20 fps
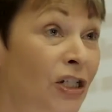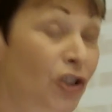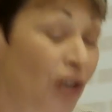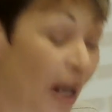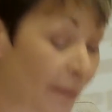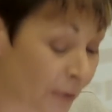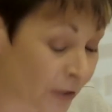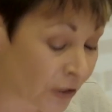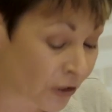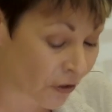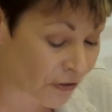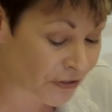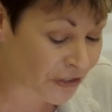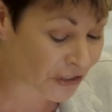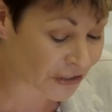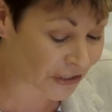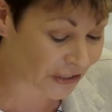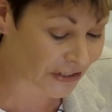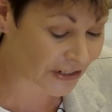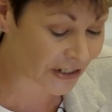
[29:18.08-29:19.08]
troubled
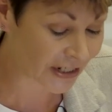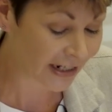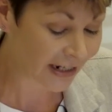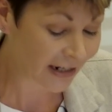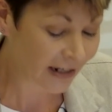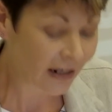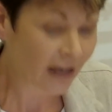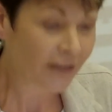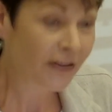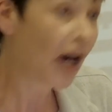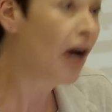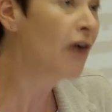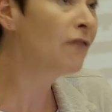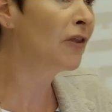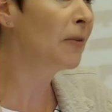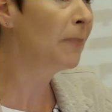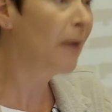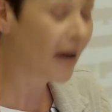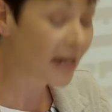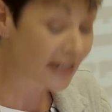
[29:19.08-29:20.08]
continent, that over
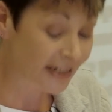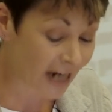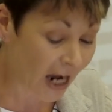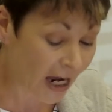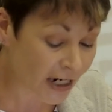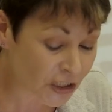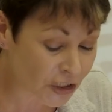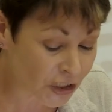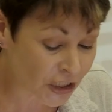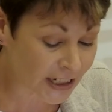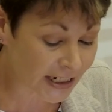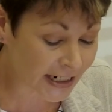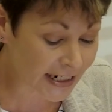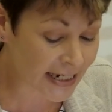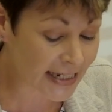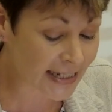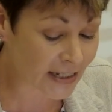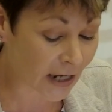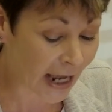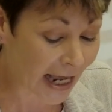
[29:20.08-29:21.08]
the past hundred
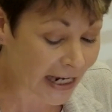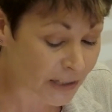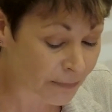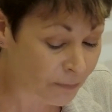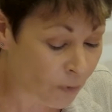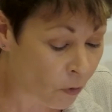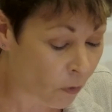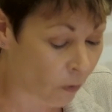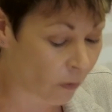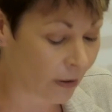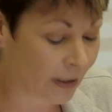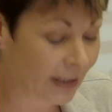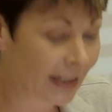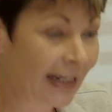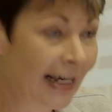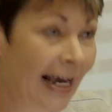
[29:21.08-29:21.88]
years and more